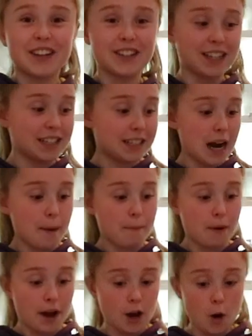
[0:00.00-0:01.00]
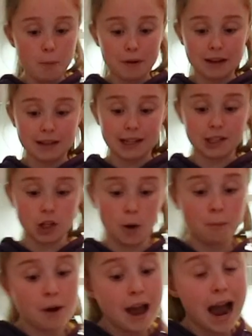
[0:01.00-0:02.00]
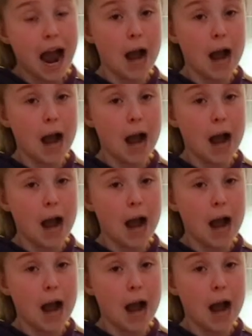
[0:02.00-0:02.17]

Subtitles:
We're going to start by opening this up,